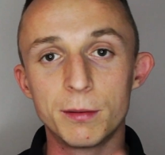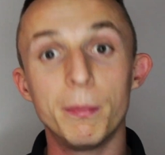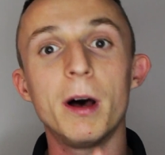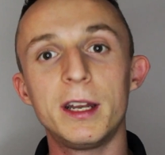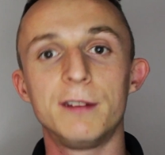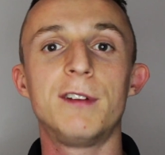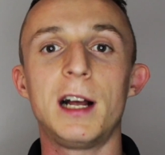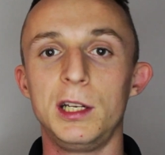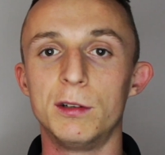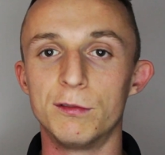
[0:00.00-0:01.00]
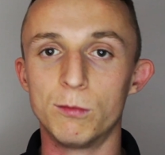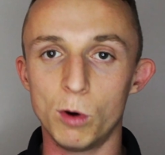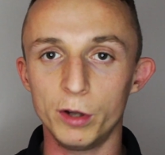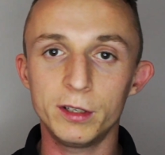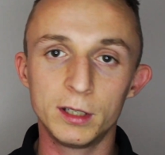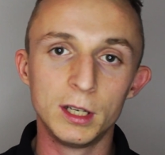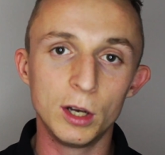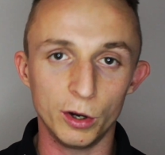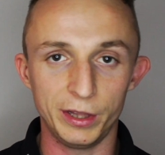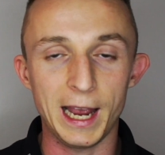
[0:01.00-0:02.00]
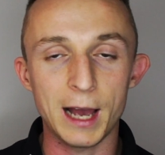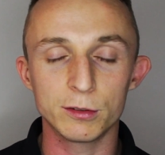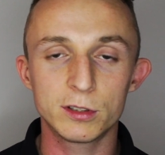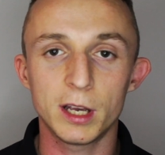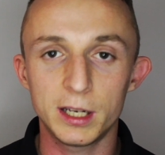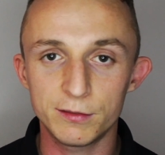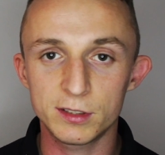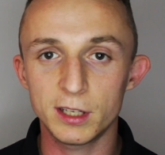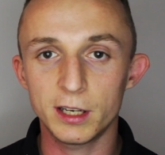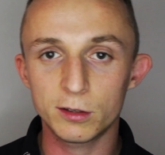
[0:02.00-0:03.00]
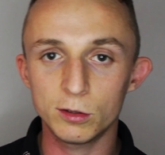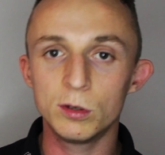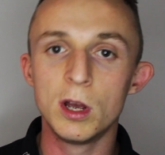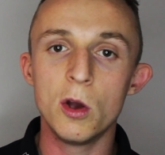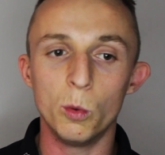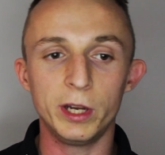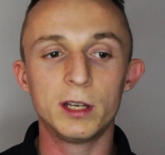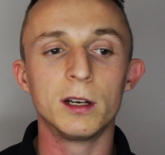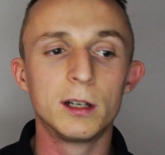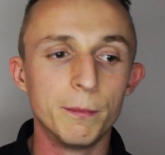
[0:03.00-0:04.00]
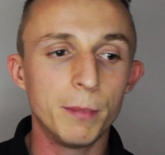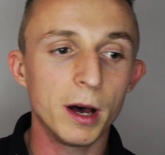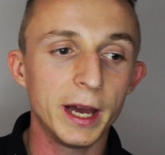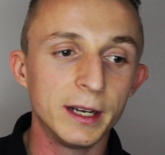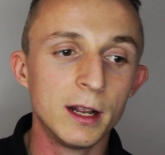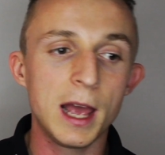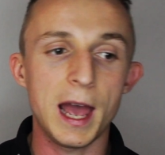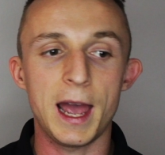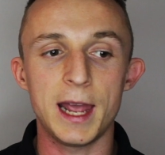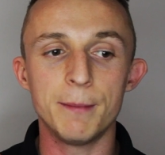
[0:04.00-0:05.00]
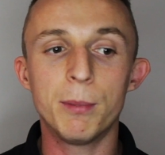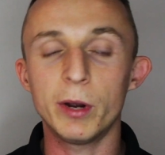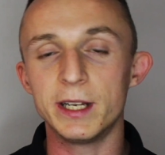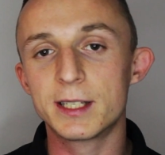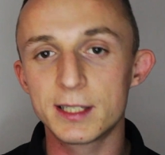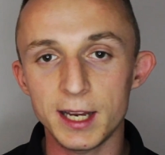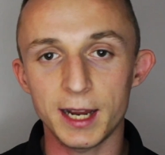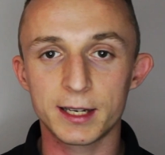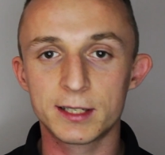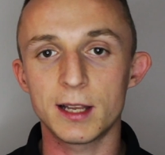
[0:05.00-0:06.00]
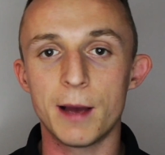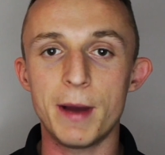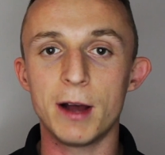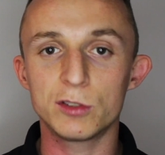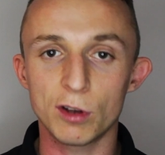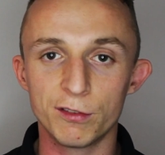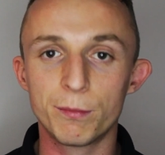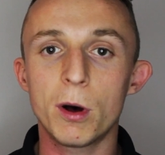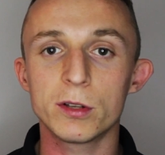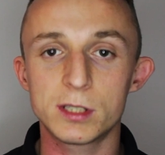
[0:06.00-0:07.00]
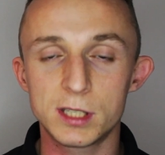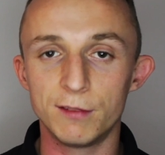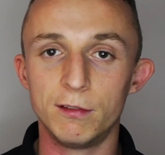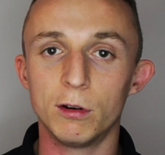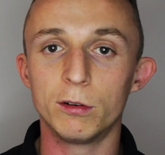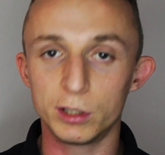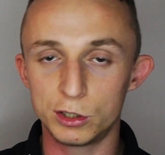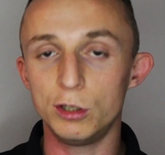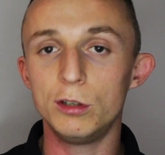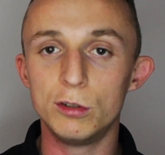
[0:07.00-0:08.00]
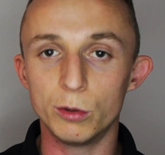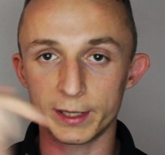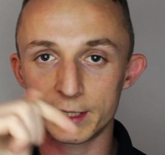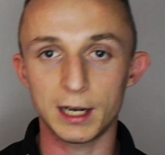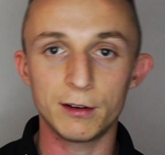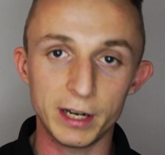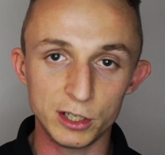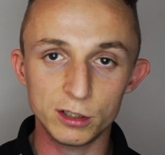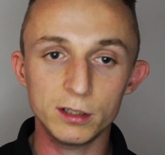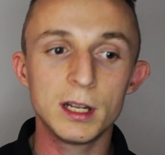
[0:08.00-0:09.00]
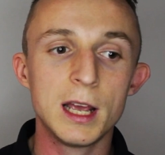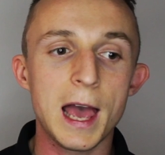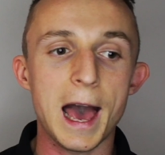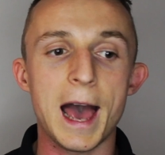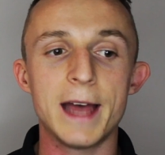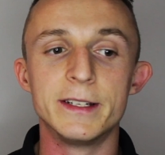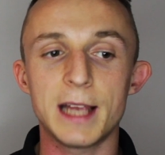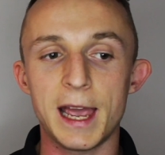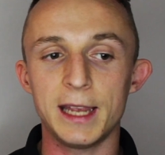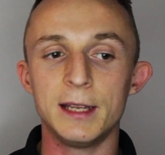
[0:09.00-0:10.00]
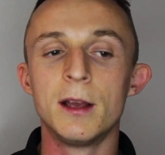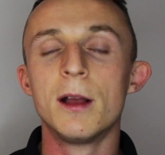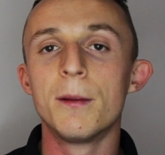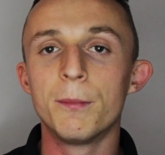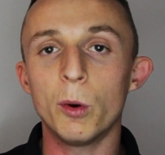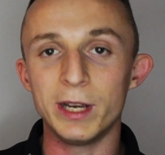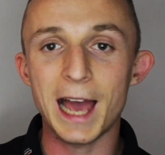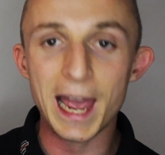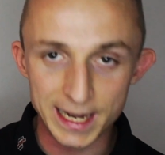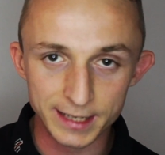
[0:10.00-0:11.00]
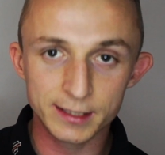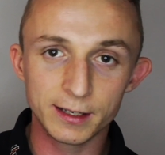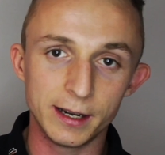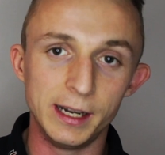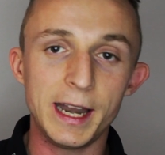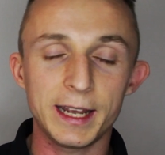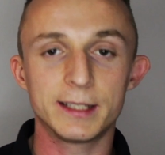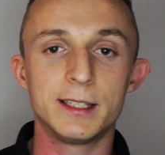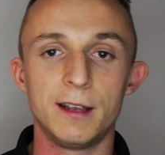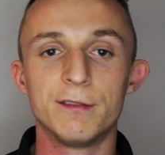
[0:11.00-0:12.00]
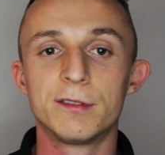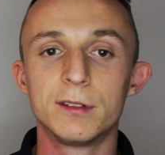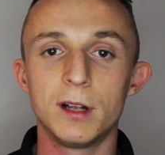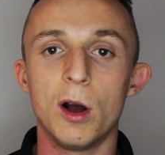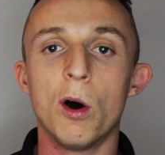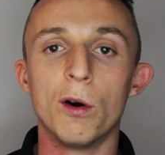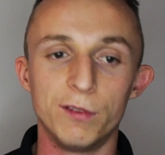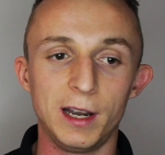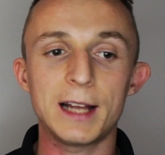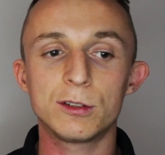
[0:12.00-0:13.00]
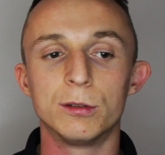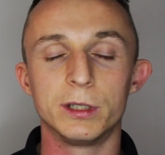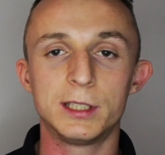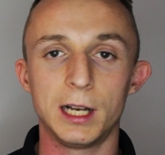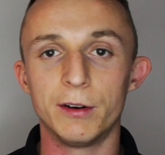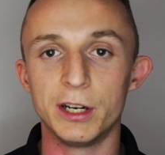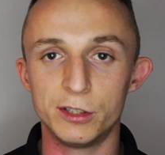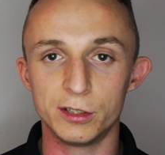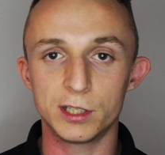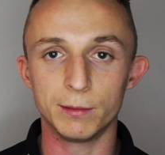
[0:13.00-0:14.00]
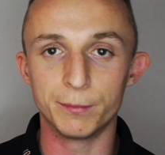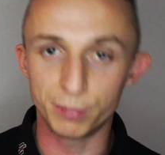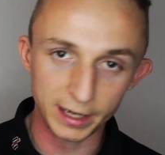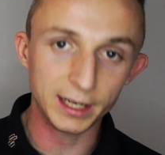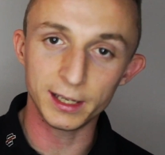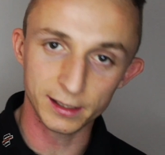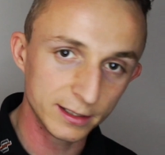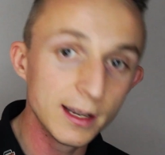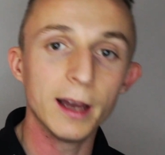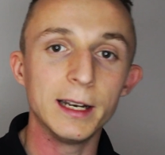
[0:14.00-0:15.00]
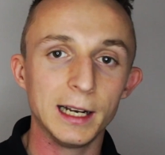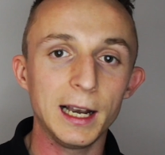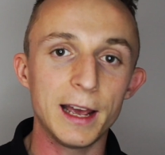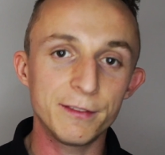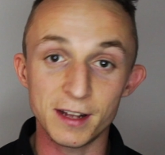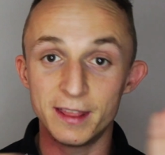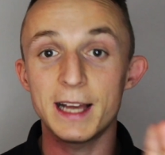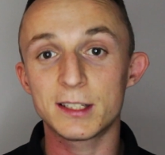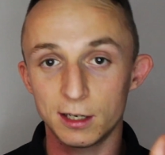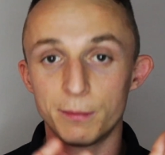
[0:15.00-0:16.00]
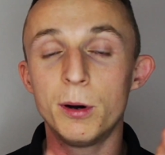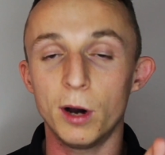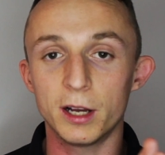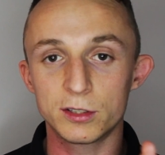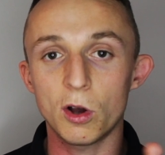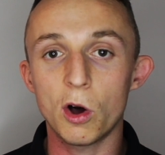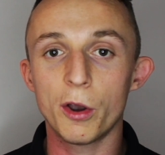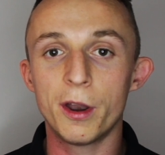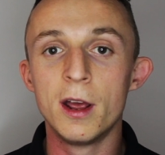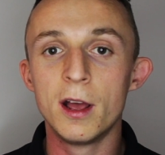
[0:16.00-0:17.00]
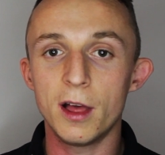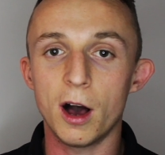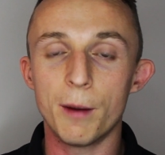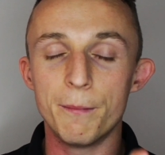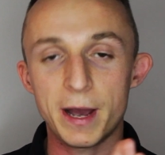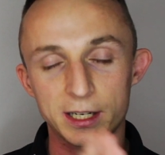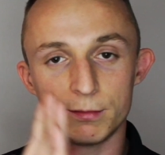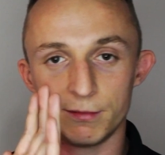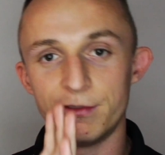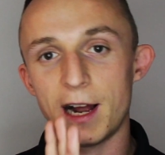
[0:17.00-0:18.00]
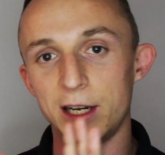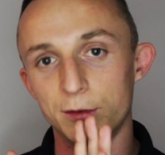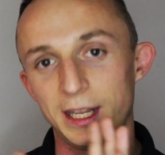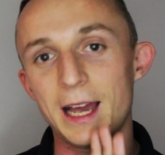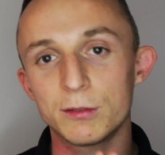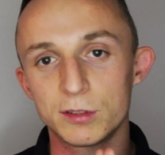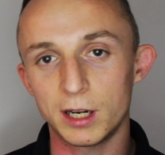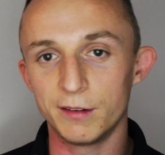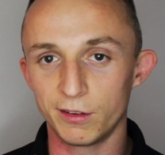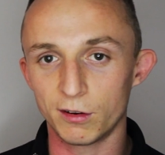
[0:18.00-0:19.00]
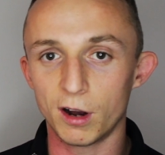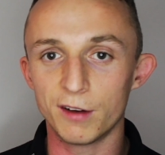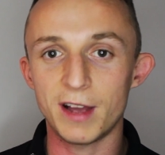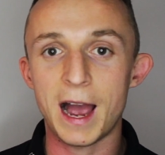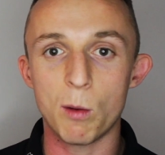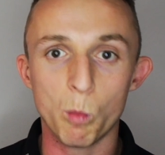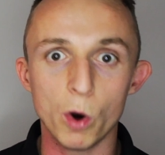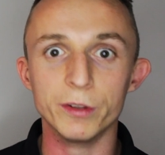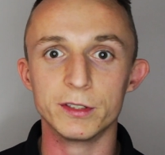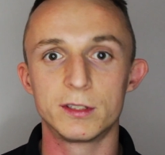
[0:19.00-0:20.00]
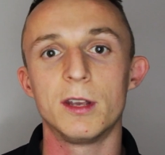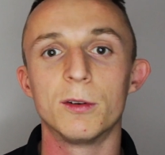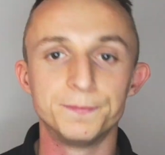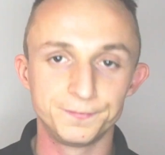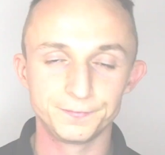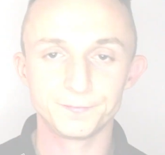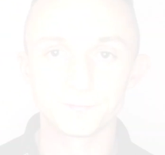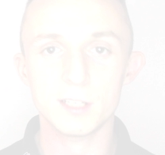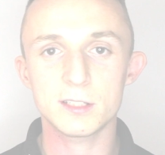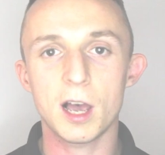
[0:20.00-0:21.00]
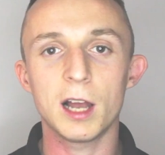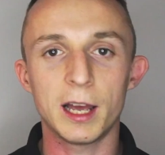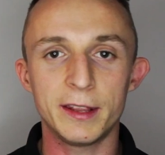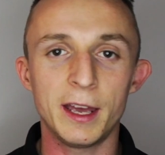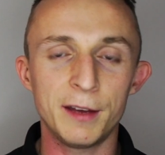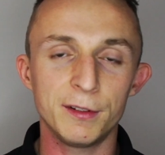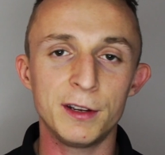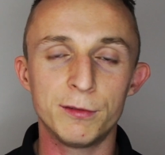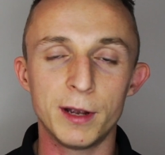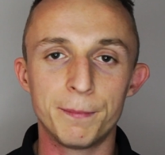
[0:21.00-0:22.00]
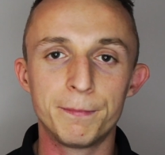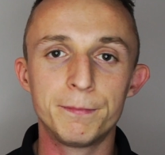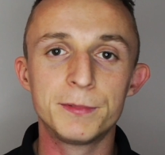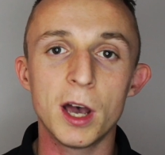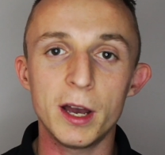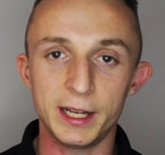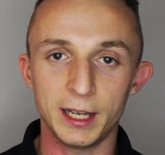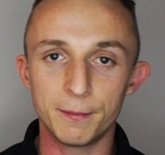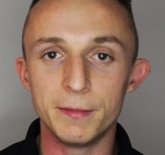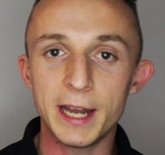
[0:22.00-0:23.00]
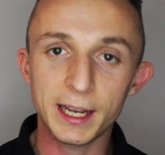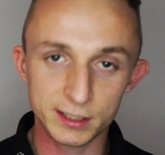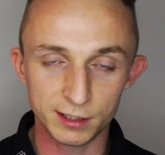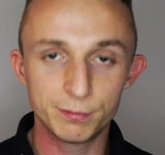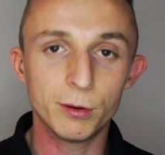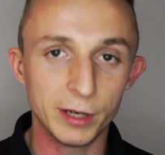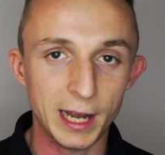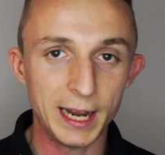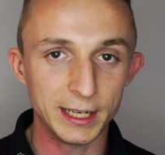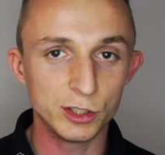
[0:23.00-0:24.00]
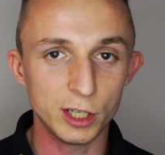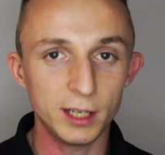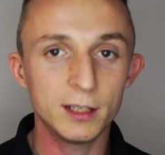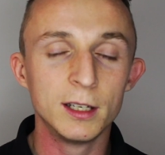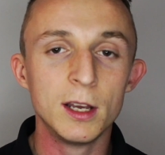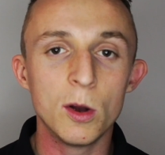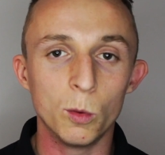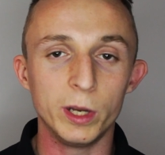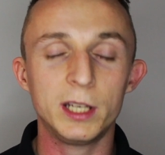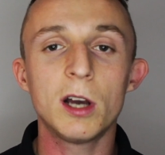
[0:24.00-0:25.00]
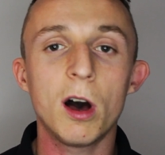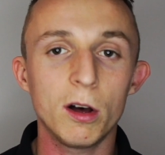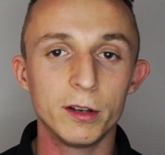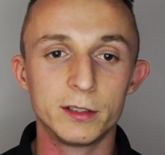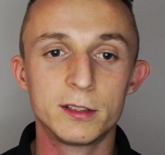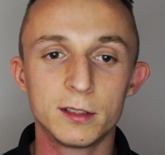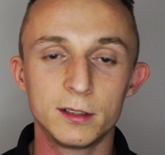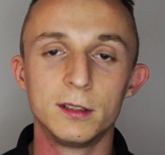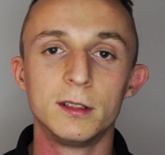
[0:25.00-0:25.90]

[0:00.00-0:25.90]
combined value of 1 on the outside of the circle, we can combine a 0.6 amount of positive longitudinal acceleration and a 0.8 negative of lateral acceleration, so we're braking and turning left, and that's going to put us on our maximum value on the outside of the graph at 1 still. It does highlight that if we're turning at negative 0.8 g, we can't